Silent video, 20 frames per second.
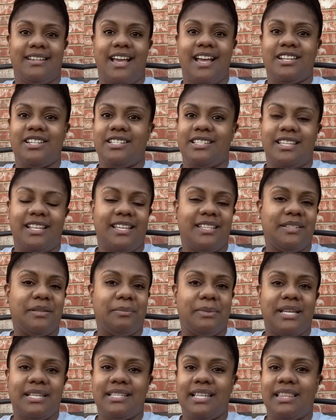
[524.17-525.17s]
I just needed to
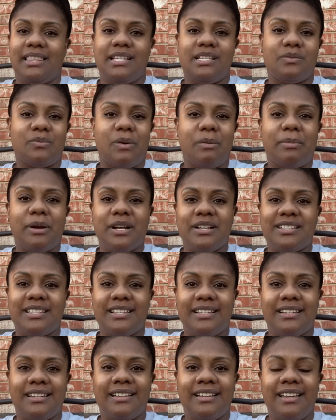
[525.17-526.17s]
bless at least one
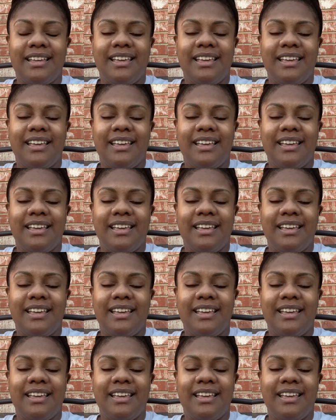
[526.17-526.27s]
person,